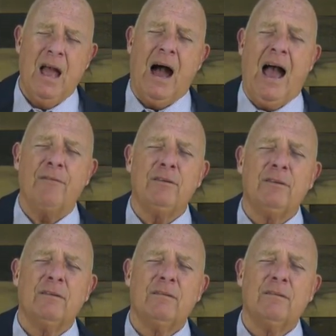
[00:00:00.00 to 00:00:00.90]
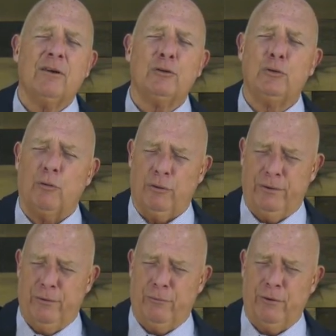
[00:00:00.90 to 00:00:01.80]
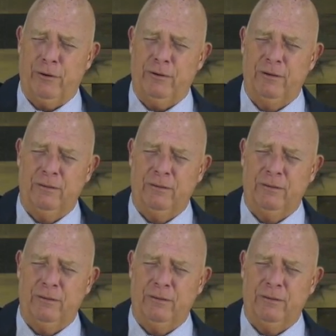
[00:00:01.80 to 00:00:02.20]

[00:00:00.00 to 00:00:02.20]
I haven't adored your word.